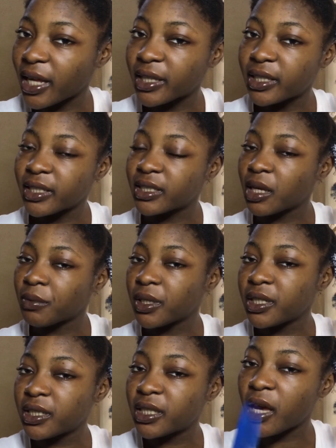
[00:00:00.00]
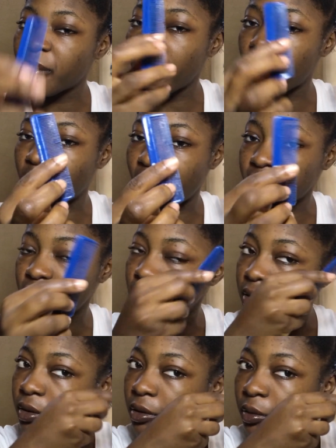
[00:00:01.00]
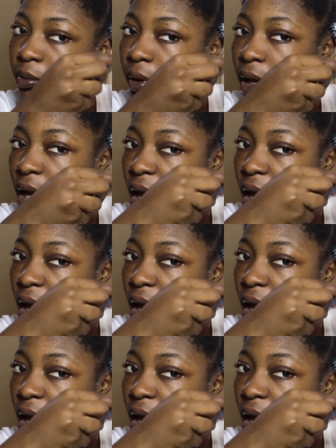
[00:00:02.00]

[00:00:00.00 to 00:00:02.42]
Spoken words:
this, I'm gonna take my rat tail comb